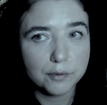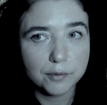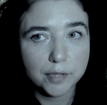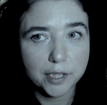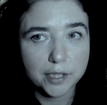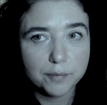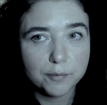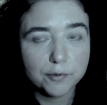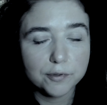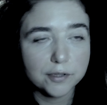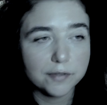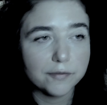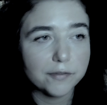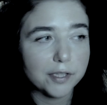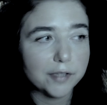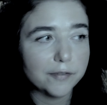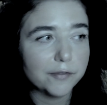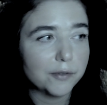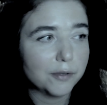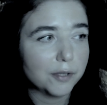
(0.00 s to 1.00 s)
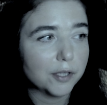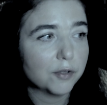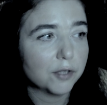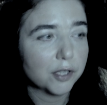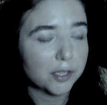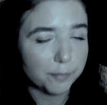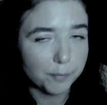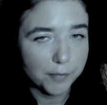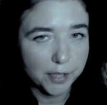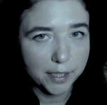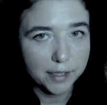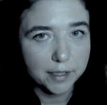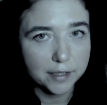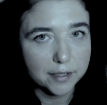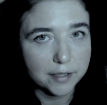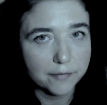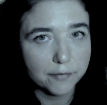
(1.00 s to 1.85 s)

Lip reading: write music if you are not a pianist.